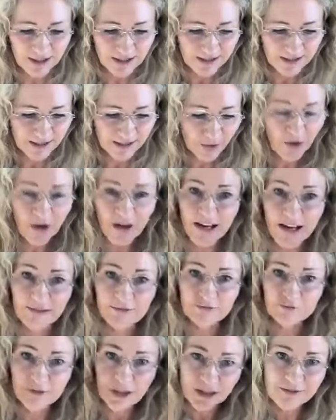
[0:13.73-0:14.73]
So I
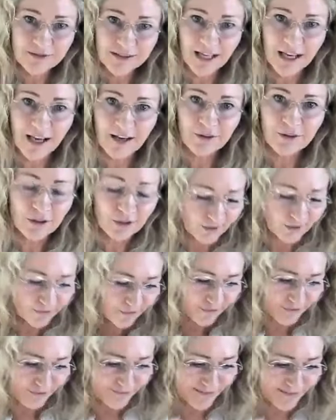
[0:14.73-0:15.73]
wrote down a lot of
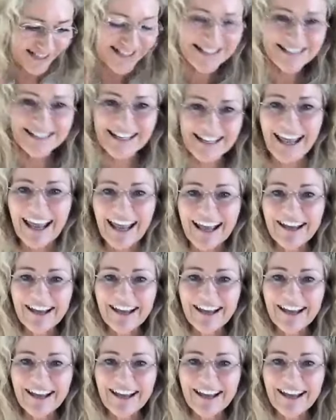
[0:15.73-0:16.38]
information here,